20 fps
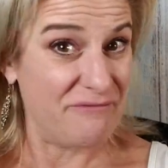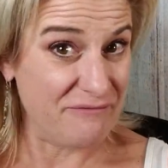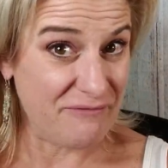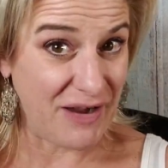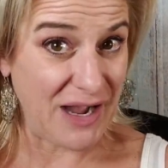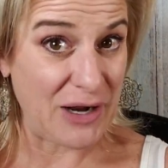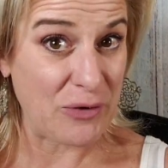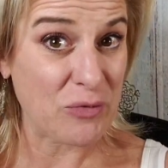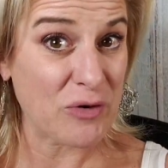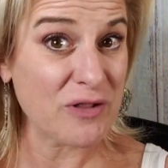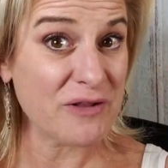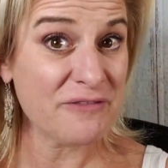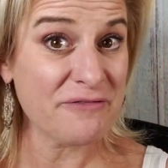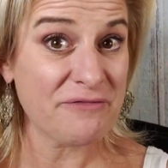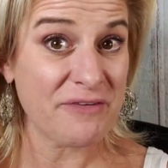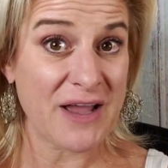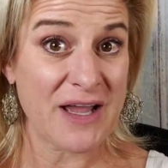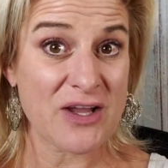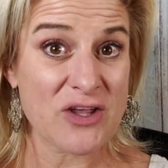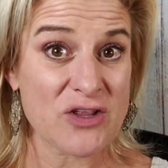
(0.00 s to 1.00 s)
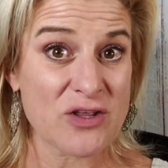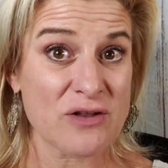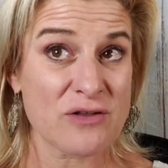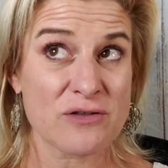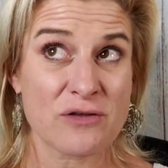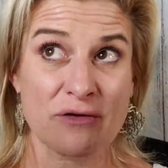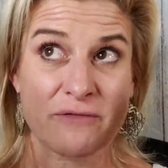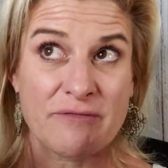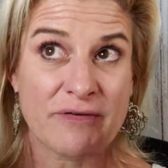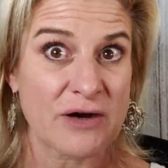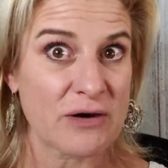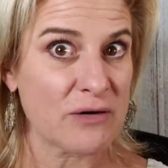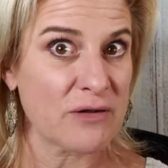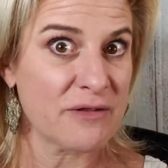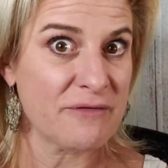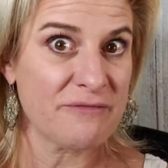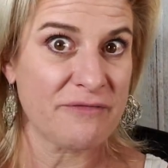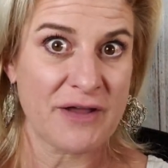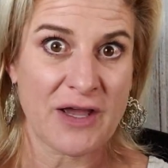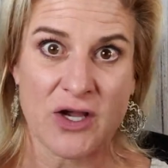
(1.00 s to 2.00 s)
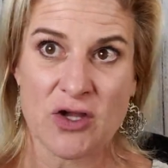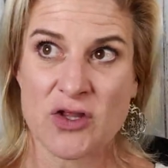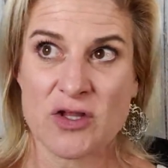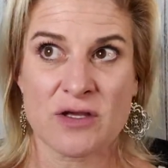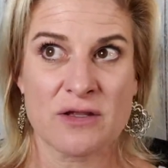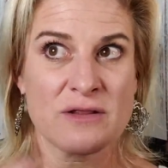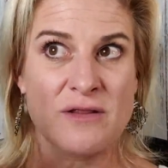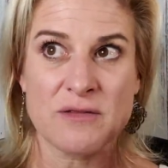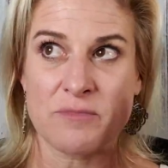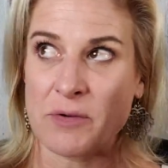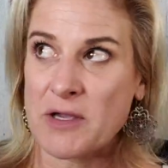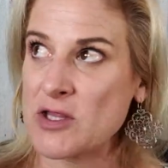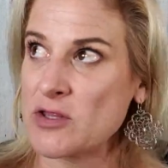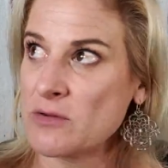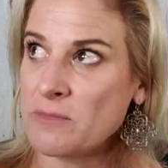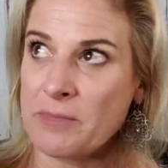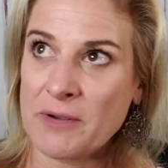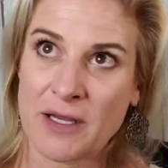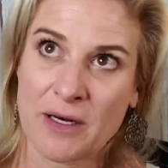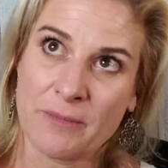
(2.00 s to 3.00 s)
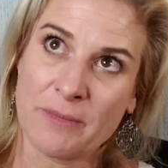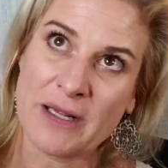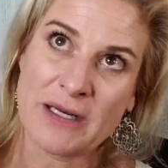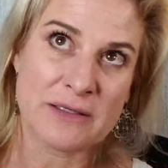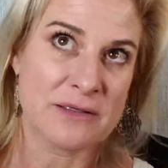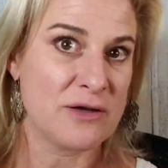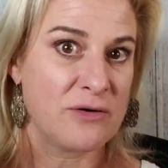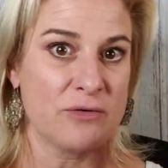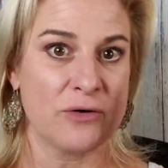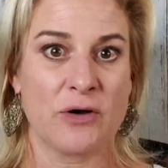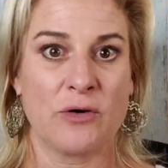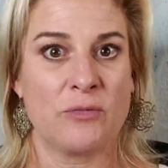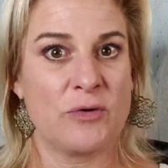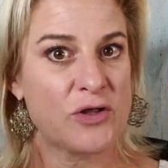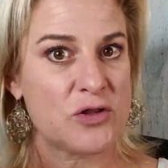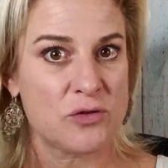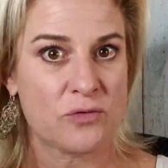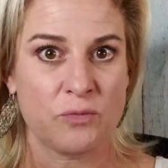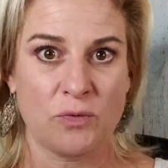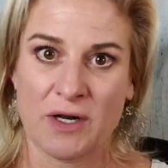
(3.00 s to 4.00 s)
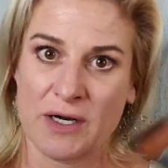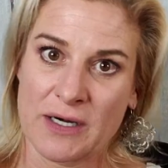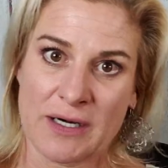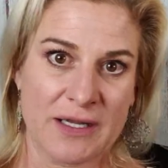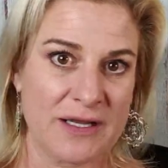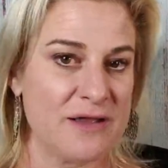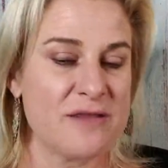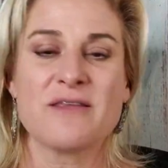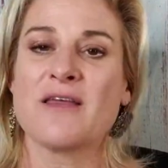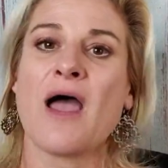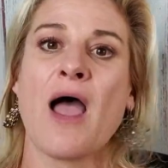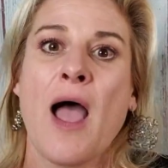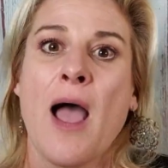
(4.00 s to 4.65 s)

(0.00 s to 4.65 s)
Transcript: Viral infections or viral infections, speech impediment, don't know which one it is.